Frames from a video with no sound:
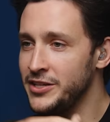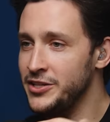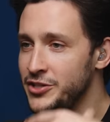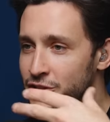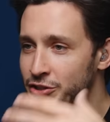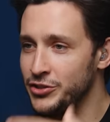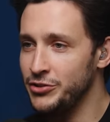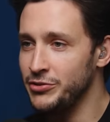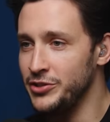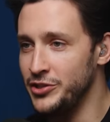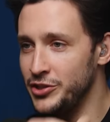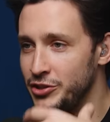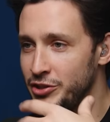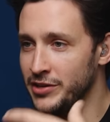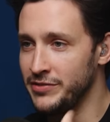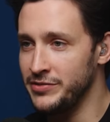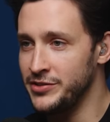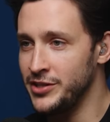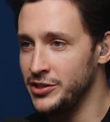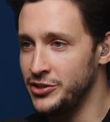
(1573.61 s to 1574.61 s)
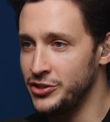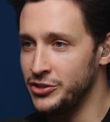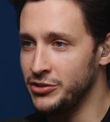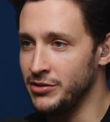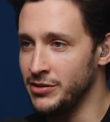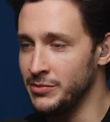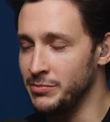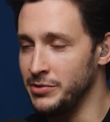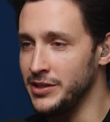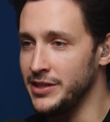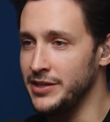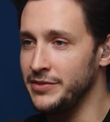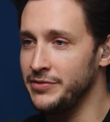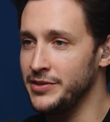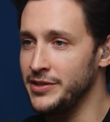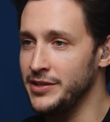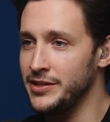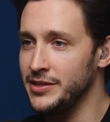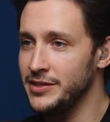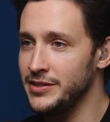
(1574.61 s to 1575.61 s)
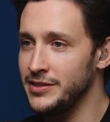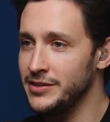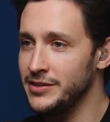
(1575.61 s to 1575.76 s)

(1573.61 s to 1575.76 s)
did you do? Do you have such strong belief in